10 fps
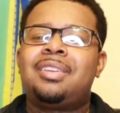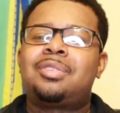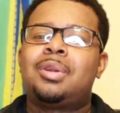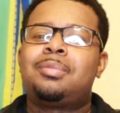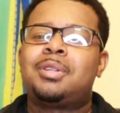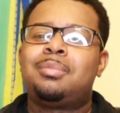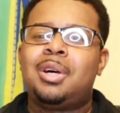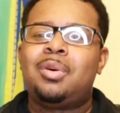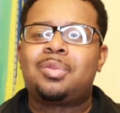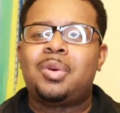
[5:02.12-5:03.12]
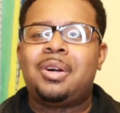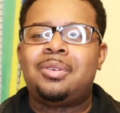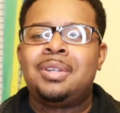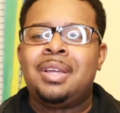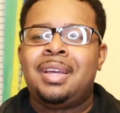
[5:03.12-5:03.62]
in the description below as
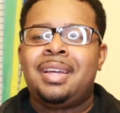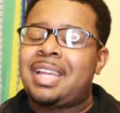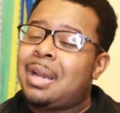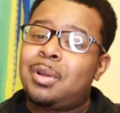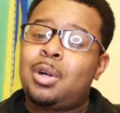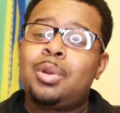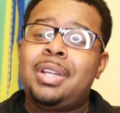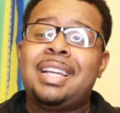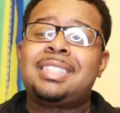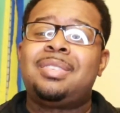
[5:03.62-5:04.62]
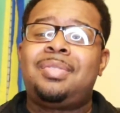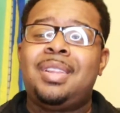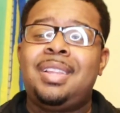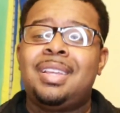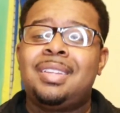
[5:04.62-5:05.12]
well. Cameron Cole, the Dance
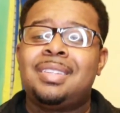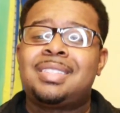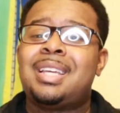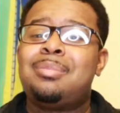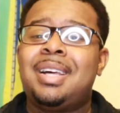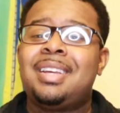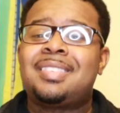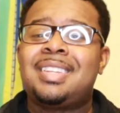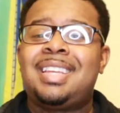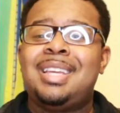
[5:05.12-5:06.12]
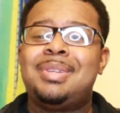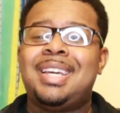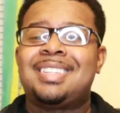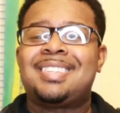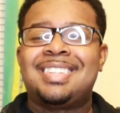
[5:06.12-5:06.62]
Affiliate. Stay blessed and keep
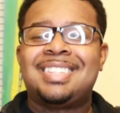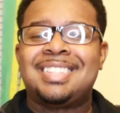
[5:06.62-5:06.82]
dancing.